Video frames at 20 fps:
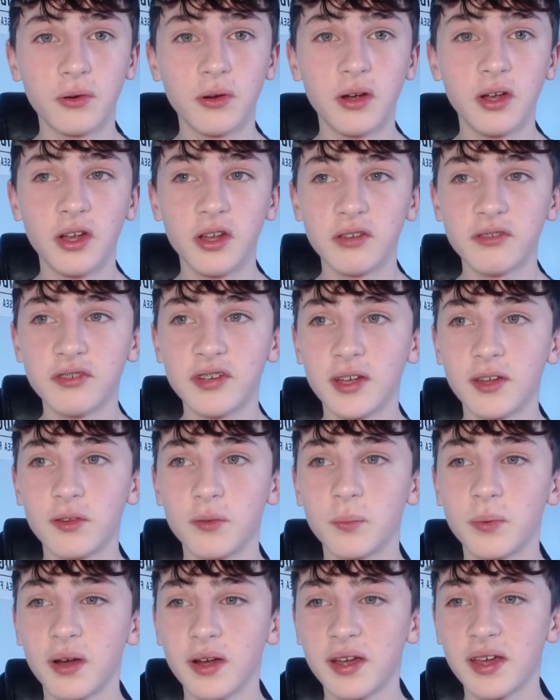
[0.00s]
James,
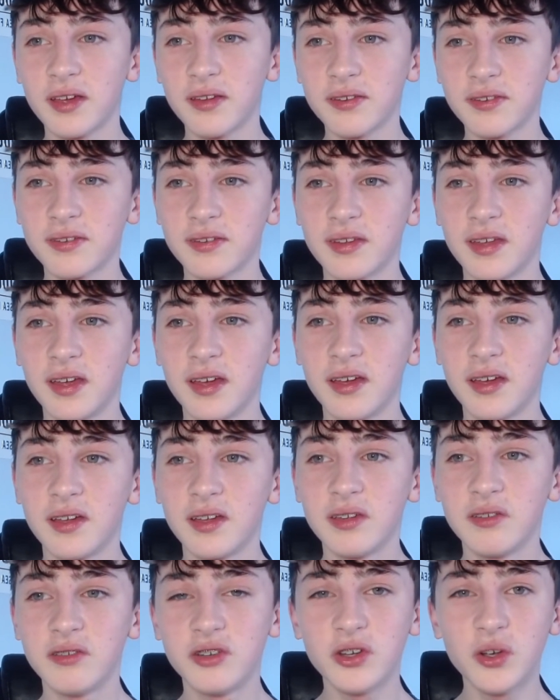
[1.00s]
but I guess
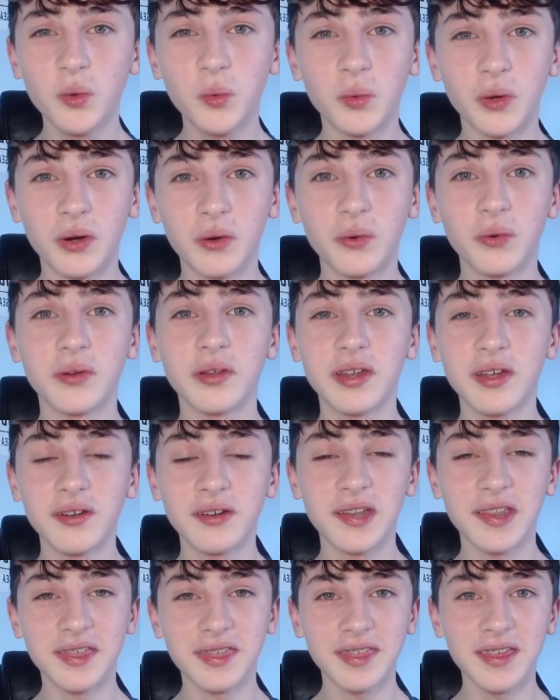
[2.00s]
Chilwell, the only
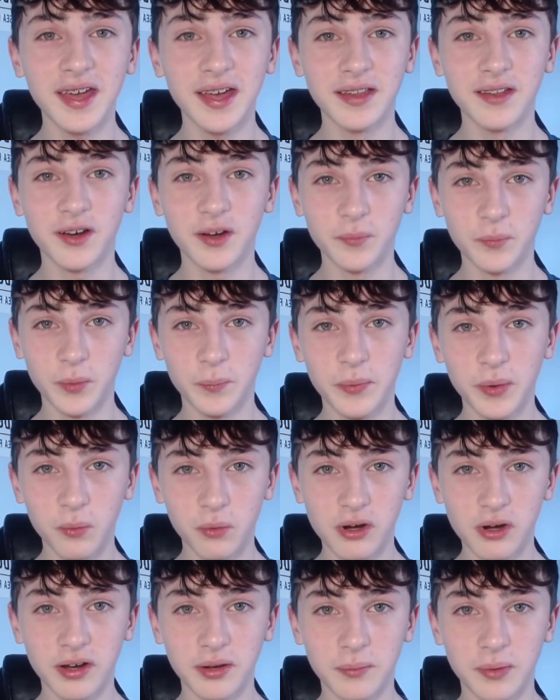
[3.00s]
thing that I'm a bit
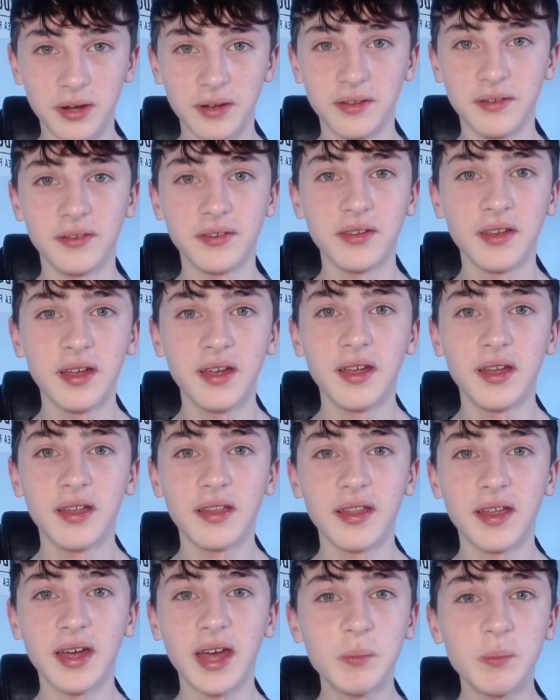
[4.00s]
worried about is
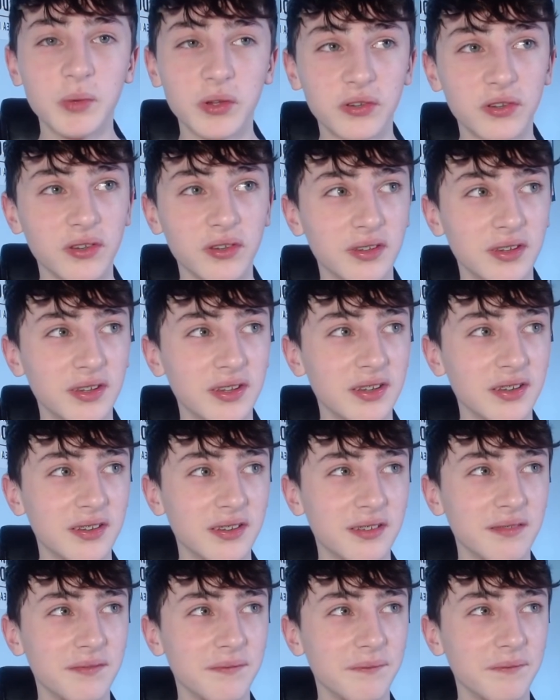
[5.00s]
that Emerson,
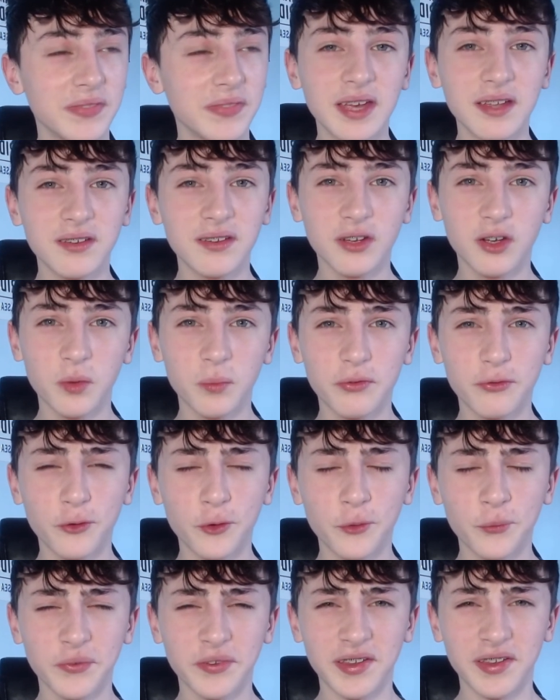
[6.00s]
he had a good
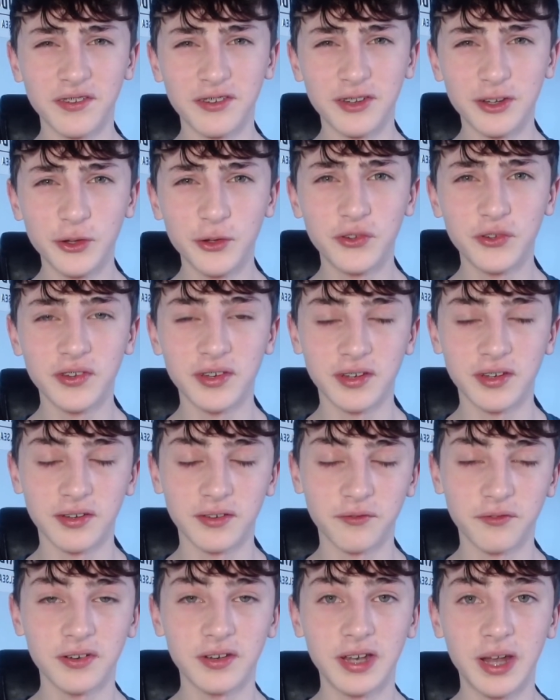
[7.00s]
performance against Luton,
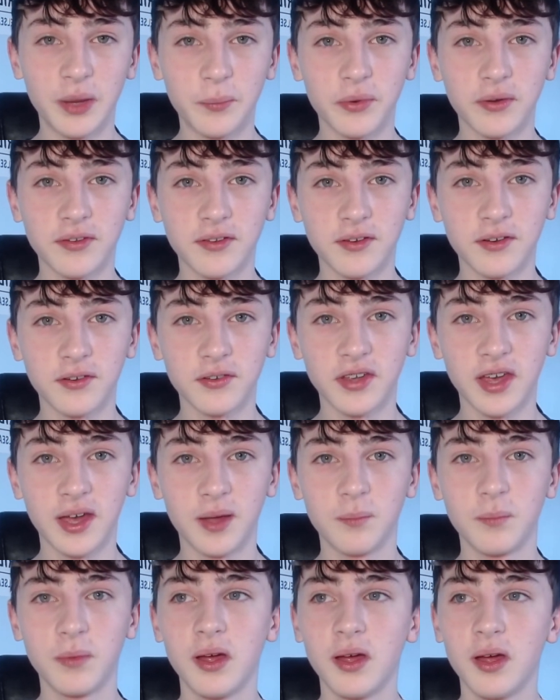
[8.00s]
Lampard's last
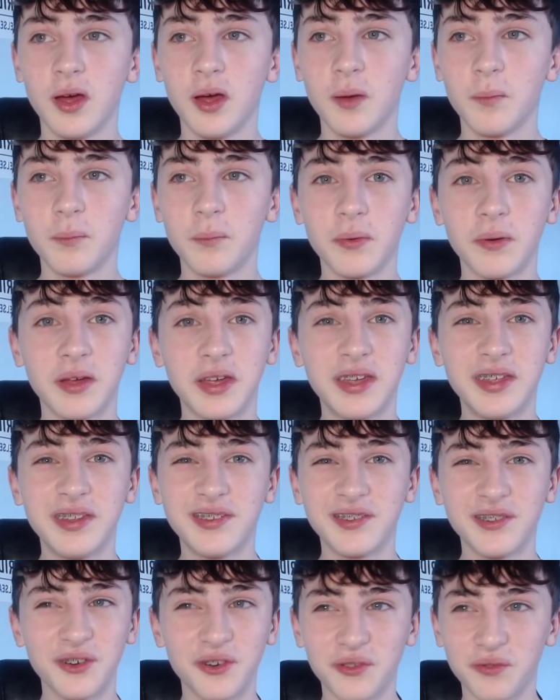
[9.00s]
game, but he's
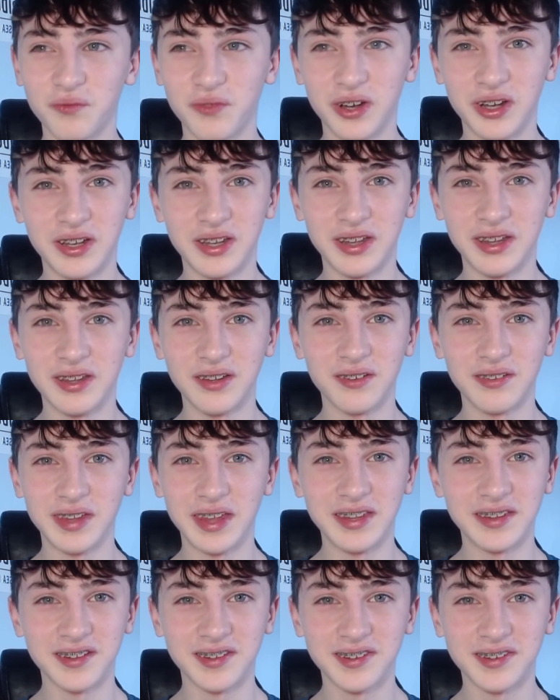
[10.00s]
not really in
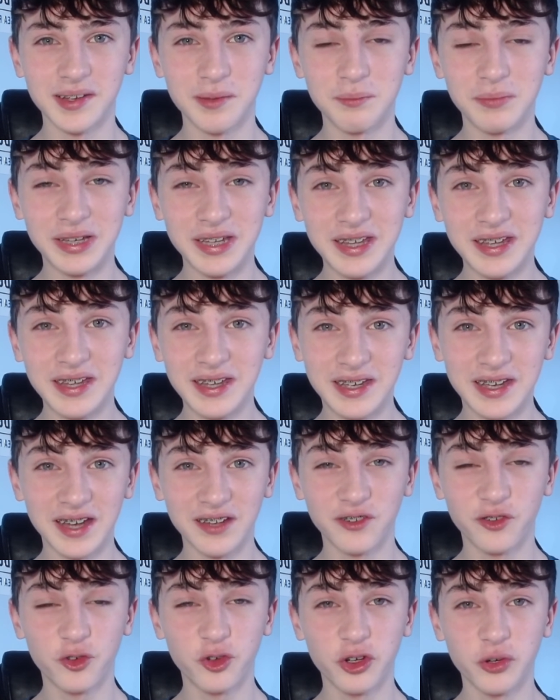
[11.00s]
the same league
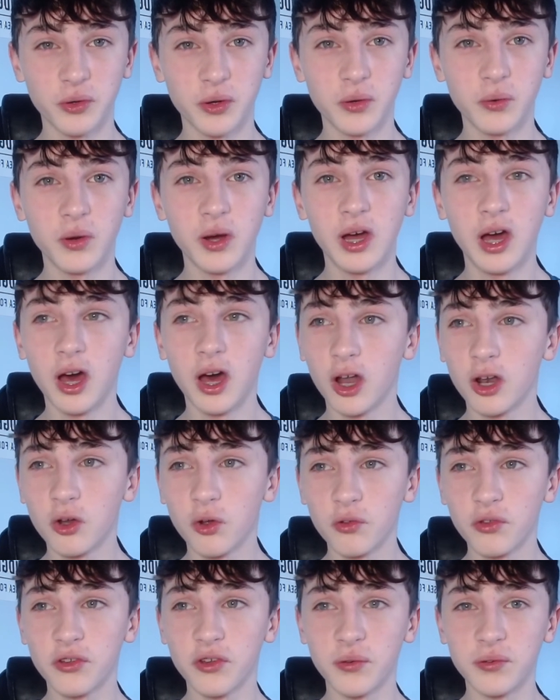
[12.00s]
as Chilwell.
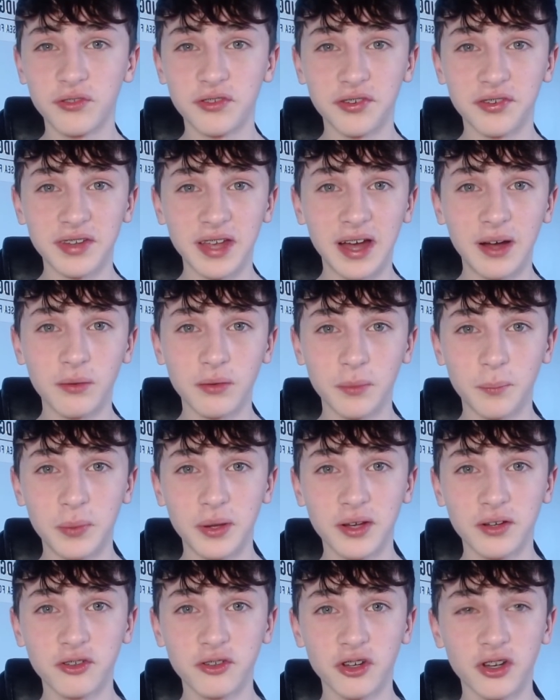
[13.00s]
Alonso's just out of the
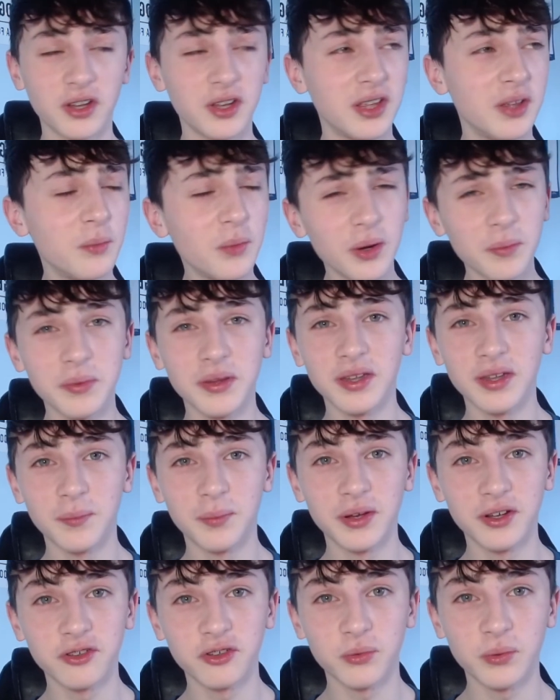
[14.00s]
picture. He might be in the
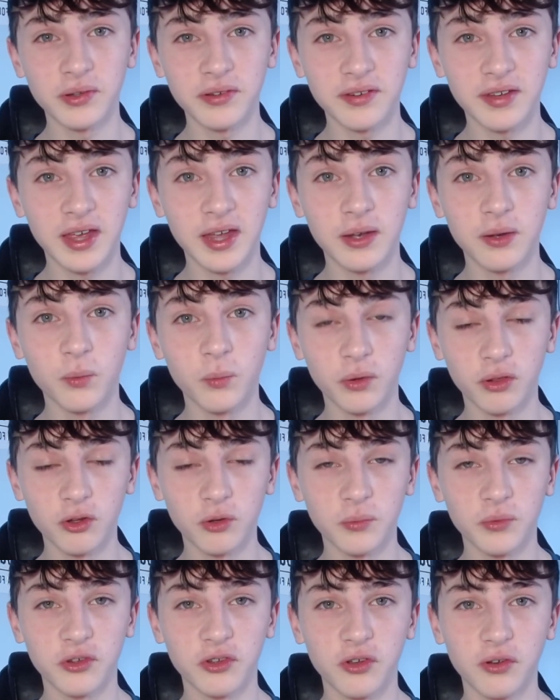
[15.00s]
picture once again with
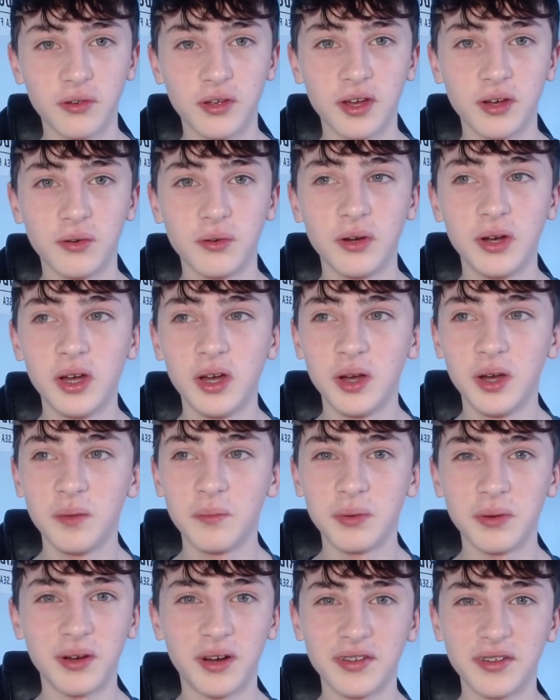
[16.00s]
Thomas Tuchel,
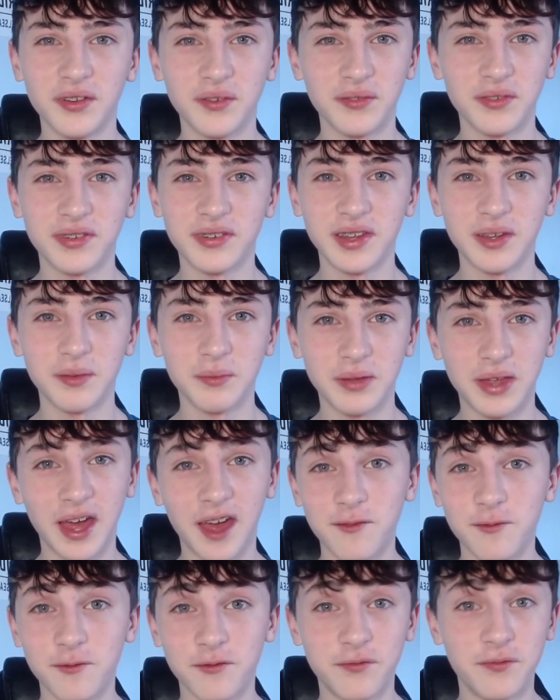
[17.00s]
but I don't see him
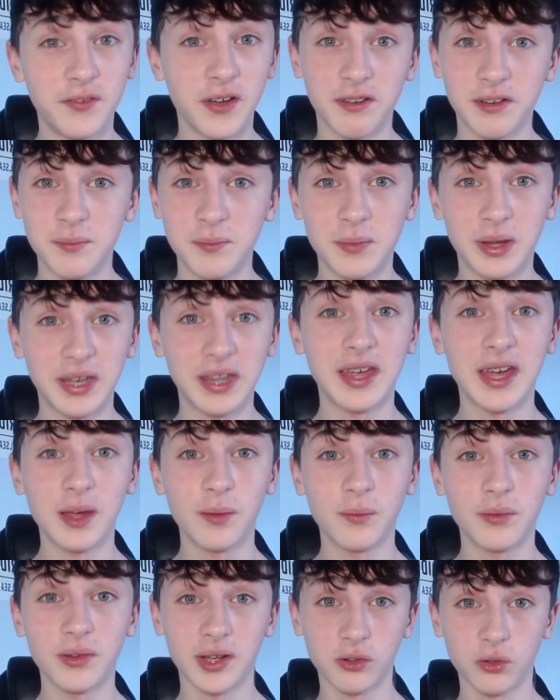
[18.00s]
getting very many
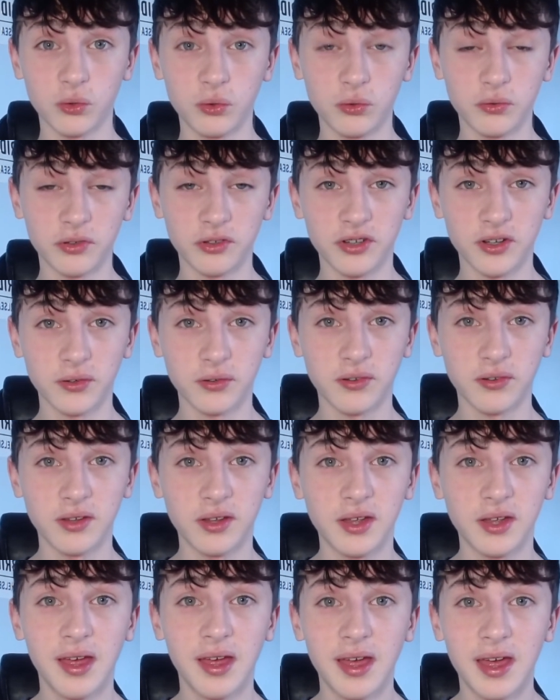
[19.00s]
games at all for Chelsea
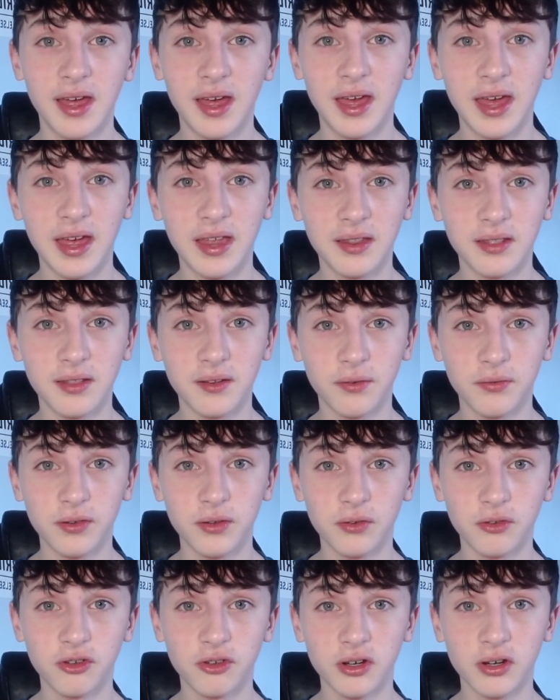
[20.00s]
in the
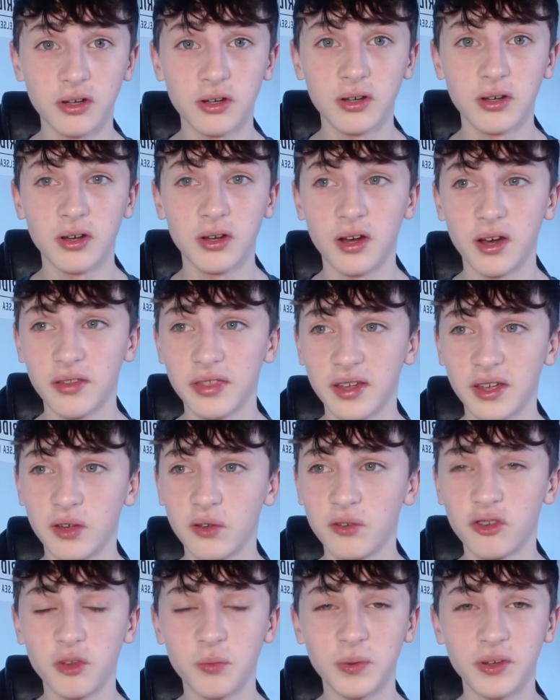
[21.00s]
future. I think he'll
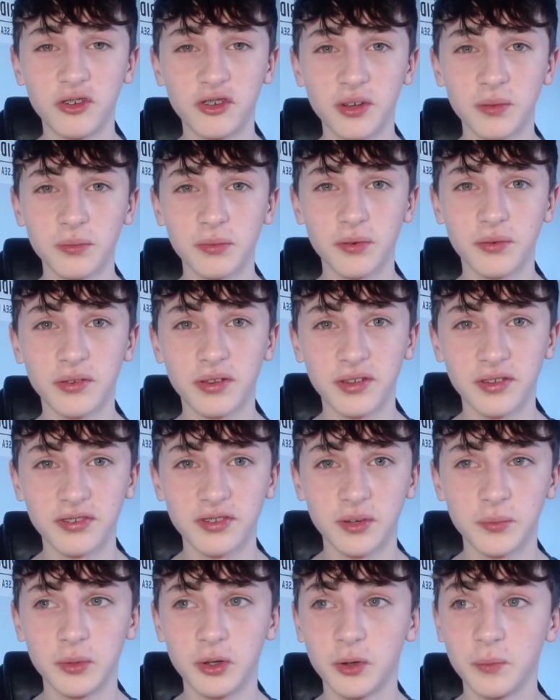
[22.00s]
just be shipped off in the
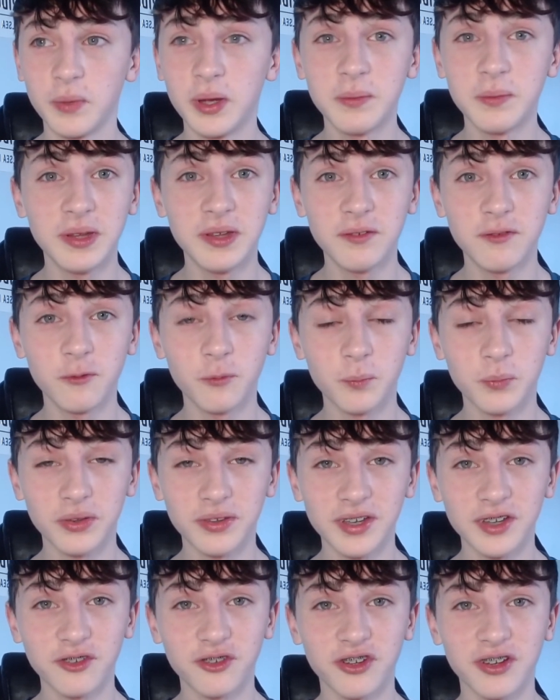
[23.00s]
summer, or maybe even
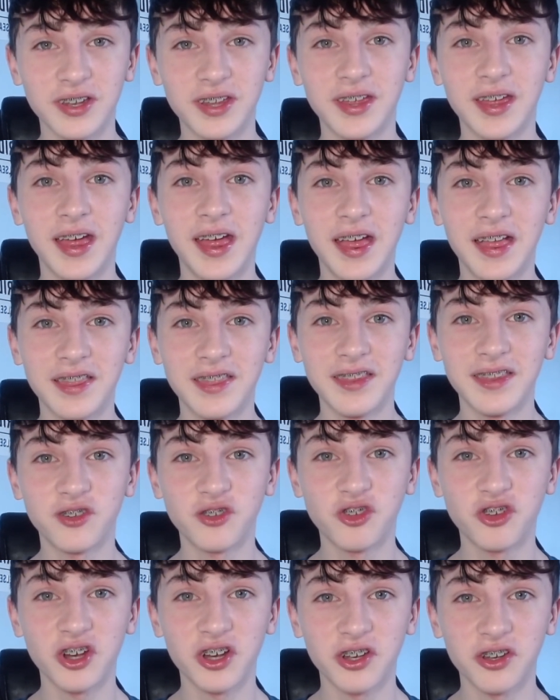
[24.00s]
potentially this
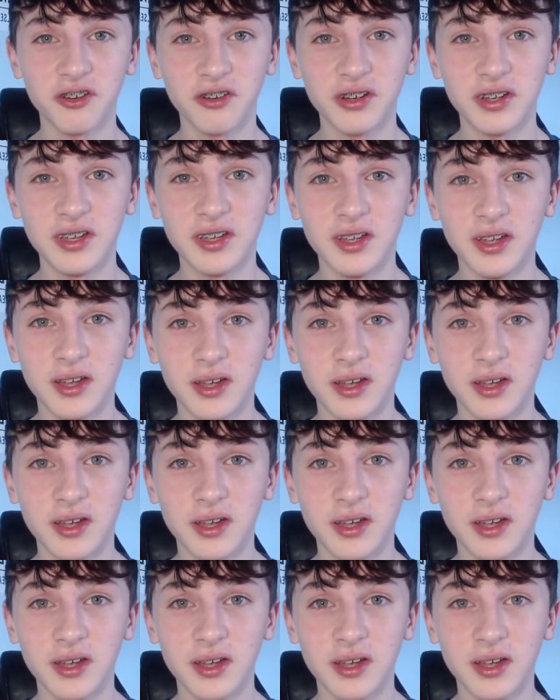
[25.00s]
January.